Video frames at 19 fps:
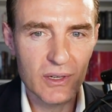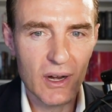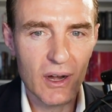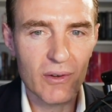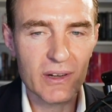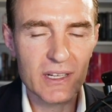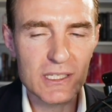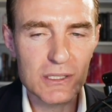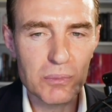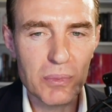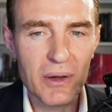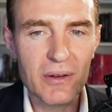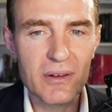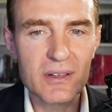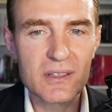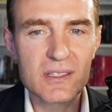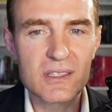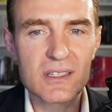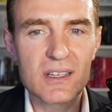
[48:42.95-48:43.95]
Our
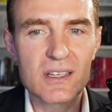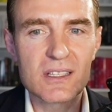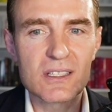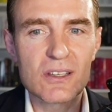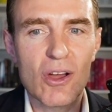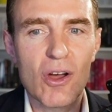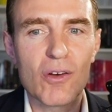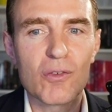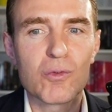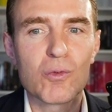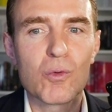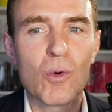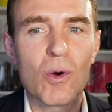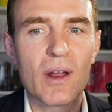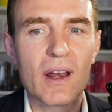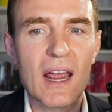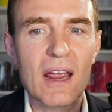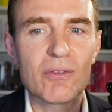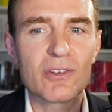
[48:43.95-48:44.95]
experience is of
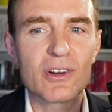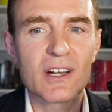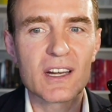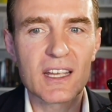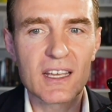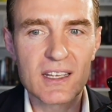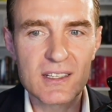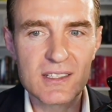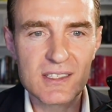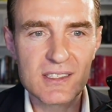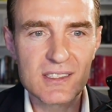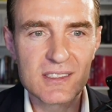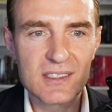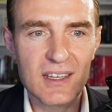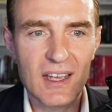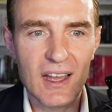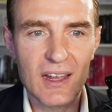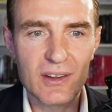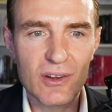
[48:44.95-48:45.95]
whatever it is
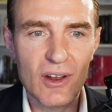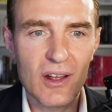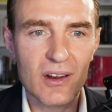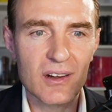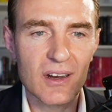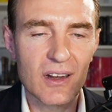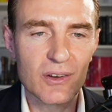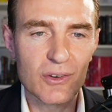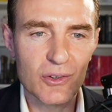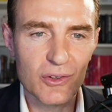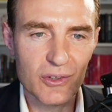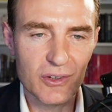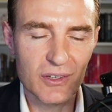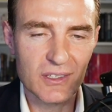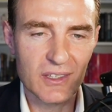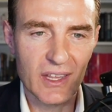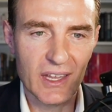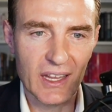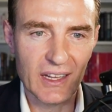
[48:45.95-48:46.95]
and not another
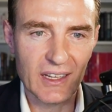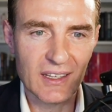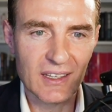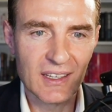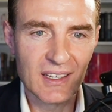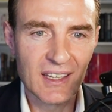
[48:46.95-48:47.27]
thing,